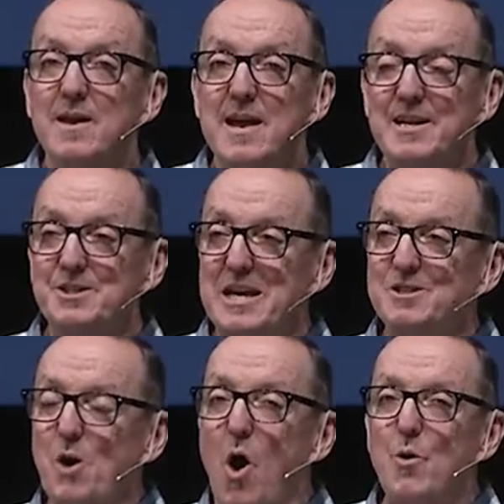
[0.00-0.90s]
And
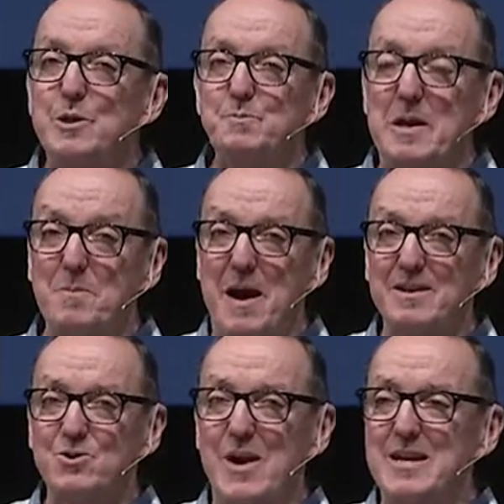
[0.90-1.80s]
Satan's always been
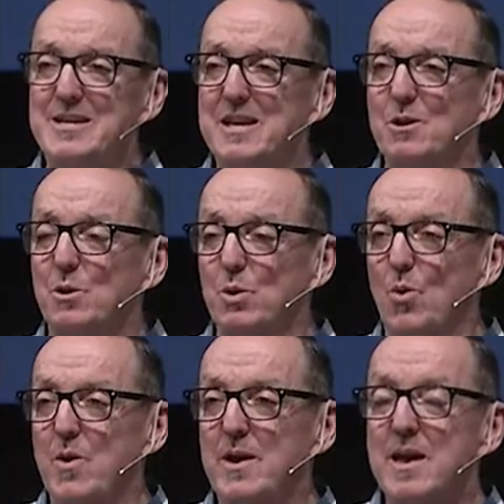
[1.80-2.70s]
about trying to take the
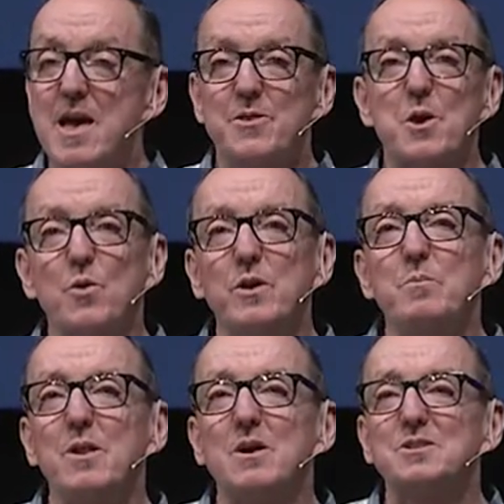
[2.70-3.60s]
glory that only
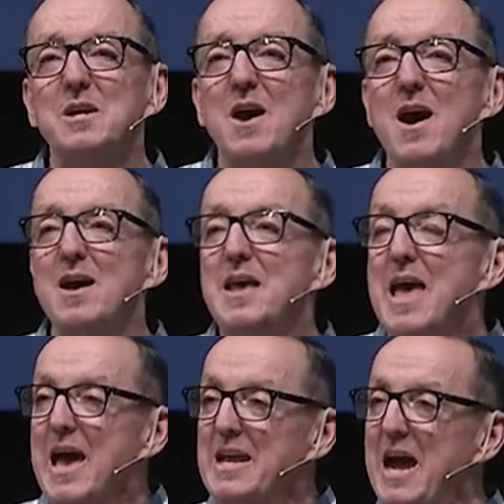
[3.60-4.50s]
belongs to God
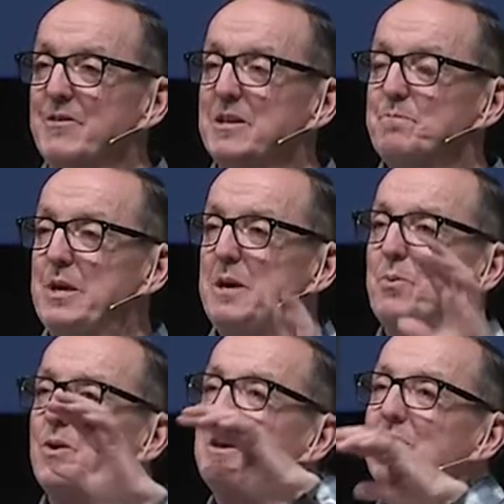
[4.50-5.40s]
and having
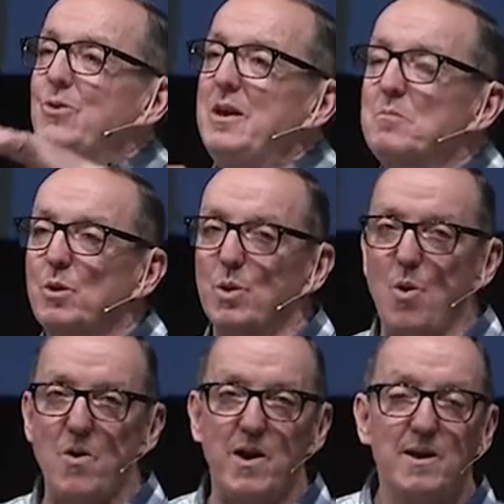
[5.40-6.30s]
people give him
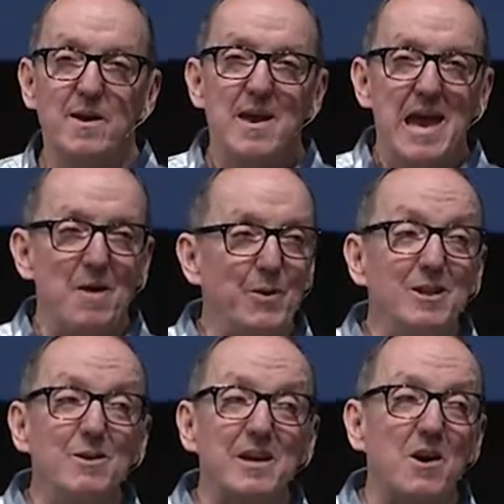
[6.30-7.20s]
glory. And we
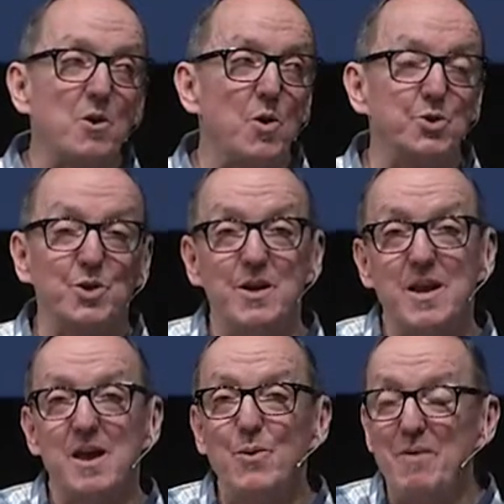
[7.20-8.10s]
look at our culture
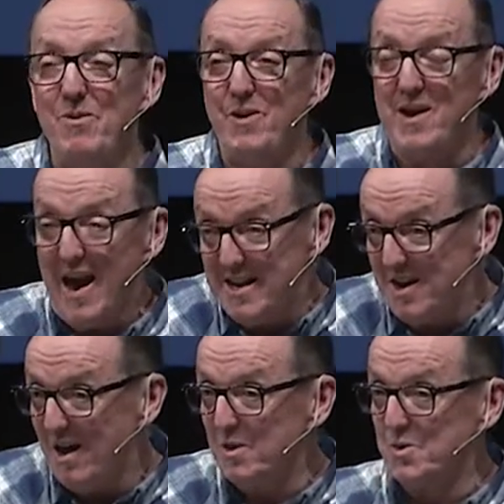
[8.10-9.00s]
today, we have a very
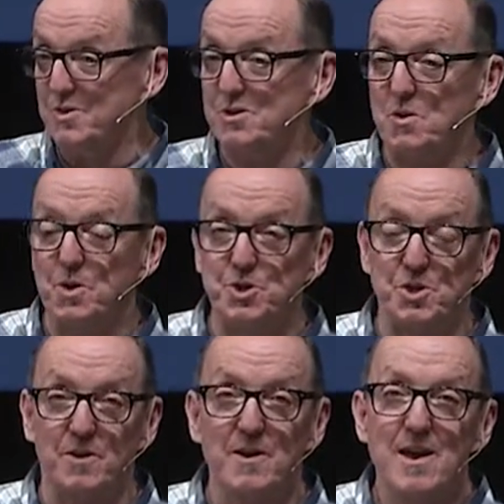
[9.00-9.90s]
idolatrous
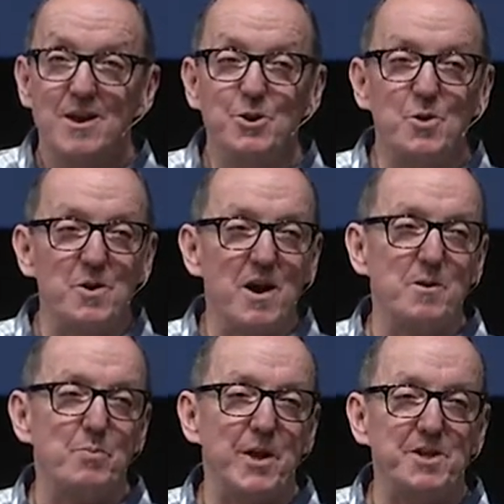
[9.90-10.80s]
culture. You go to
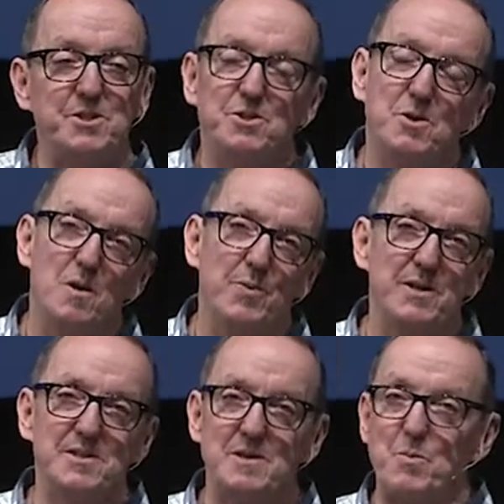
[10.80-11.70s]
other places, you go to
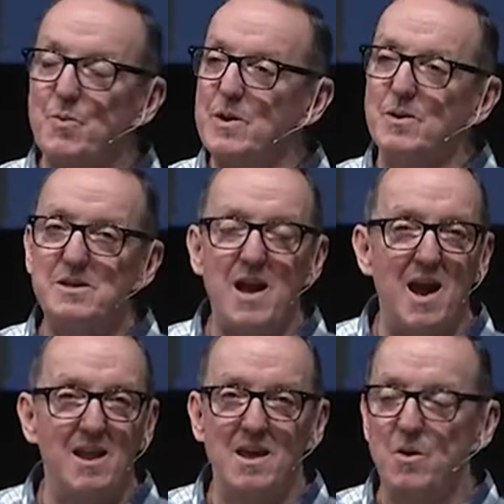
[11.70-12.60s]
places like when we go to
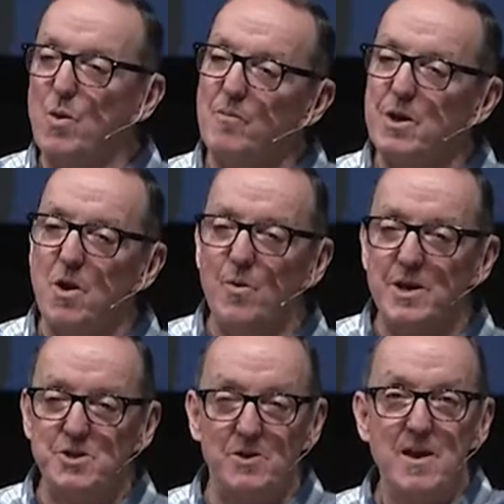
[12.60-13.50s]
Thailand or wherever we go
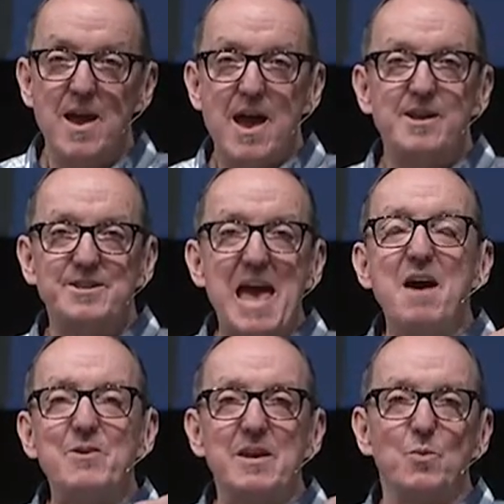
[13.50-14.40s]
into, and it's
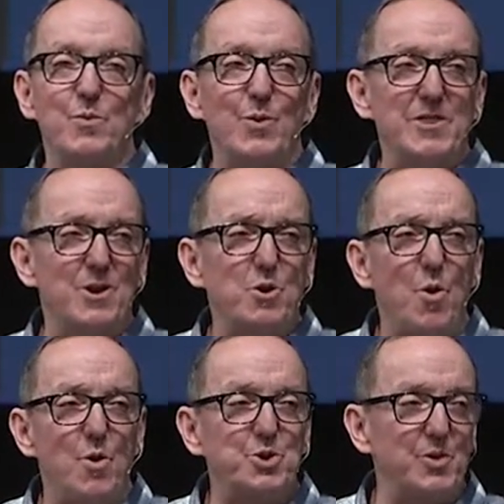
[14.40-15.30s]
evident what their
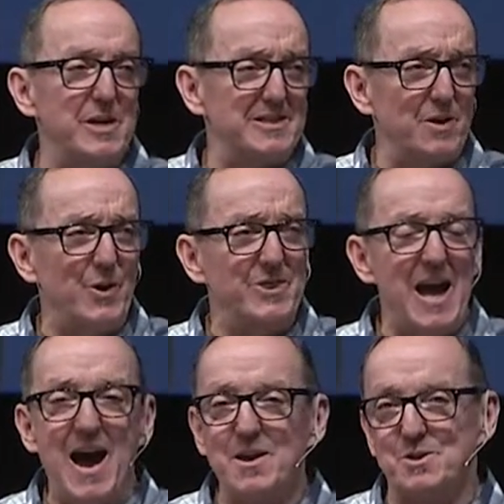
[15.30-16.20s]
culture is, like what the
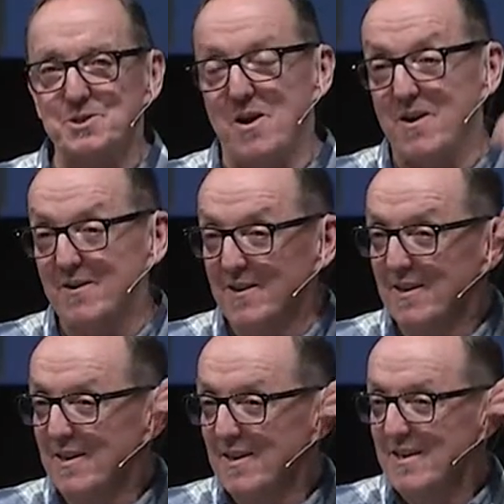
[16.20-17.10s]
idols are.
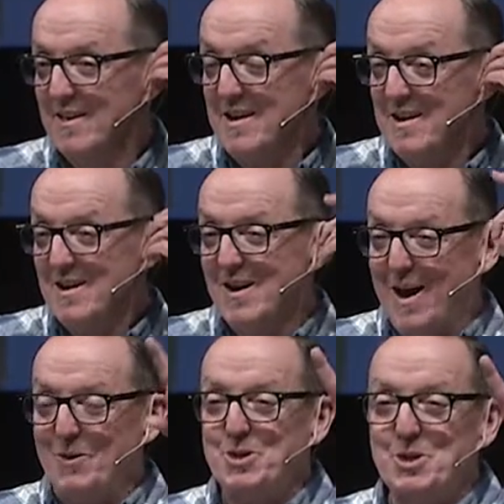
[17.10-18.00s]

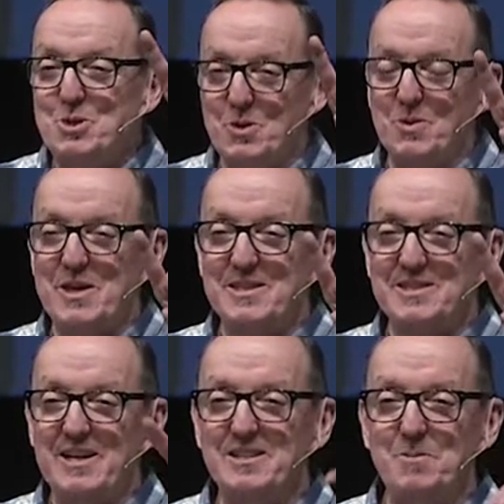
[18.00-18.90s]
I want you to do this.
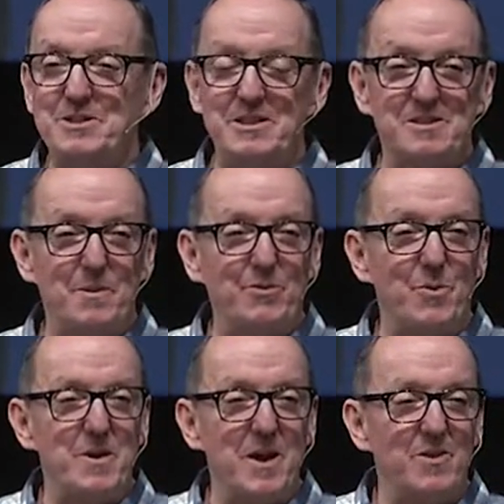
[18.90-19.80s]
Next time you see somebody
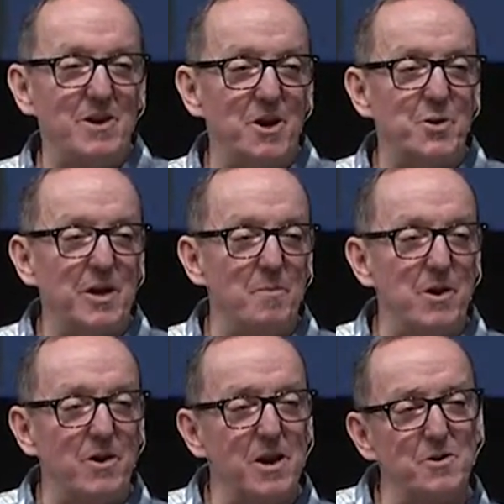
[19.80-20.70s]
from another country come in
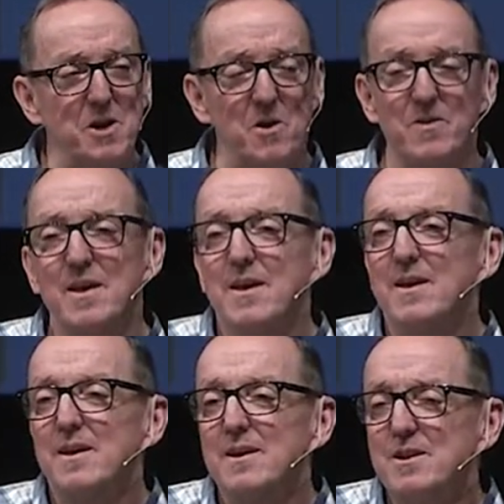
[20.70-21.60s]
our country and go,
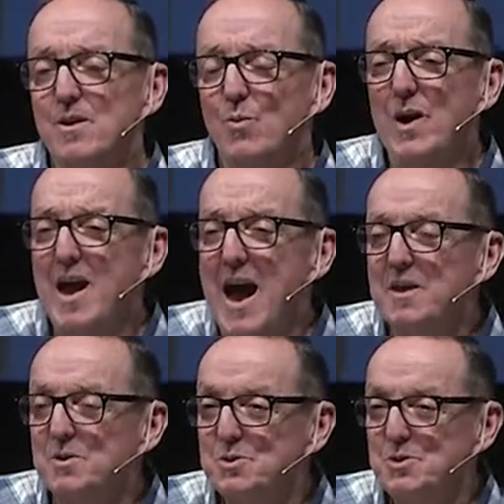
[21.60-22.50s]
what
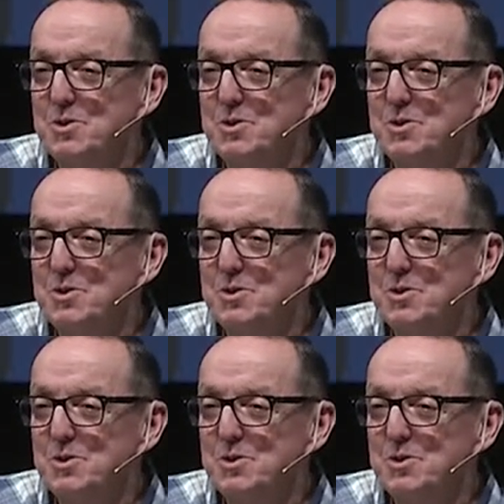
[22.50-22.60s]
idols do you